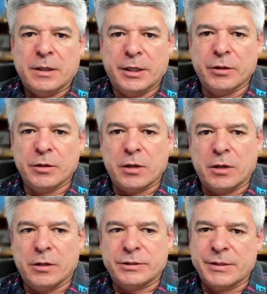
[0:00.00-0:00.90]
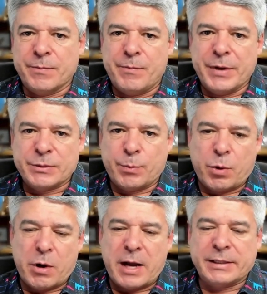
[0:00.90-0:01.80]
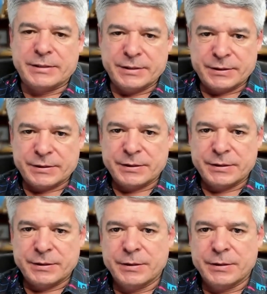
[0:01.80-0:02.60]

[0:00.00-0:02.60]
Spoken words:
Here are some best practices.